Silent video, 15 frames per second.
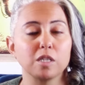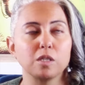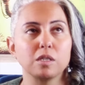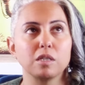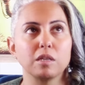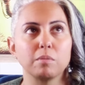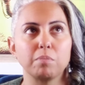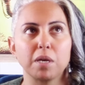because
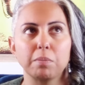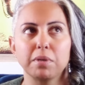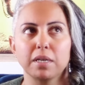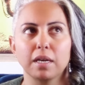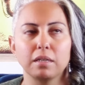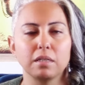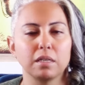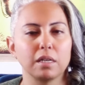the
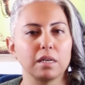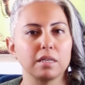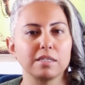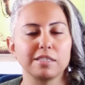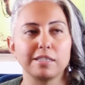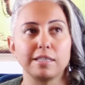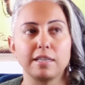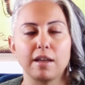Babycat DNA
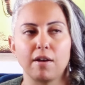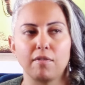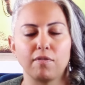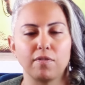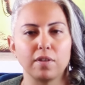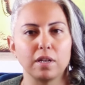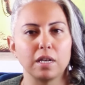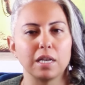is
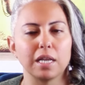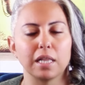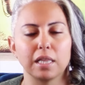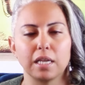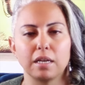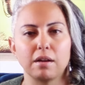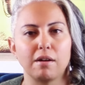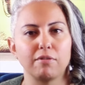
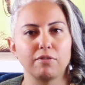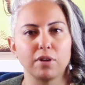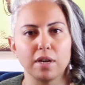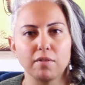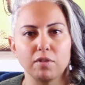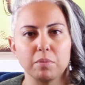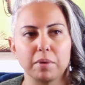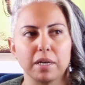definitely not for
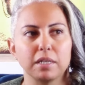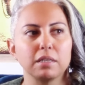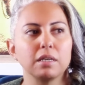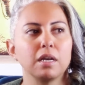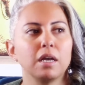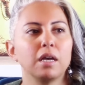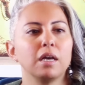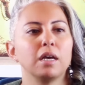everybody.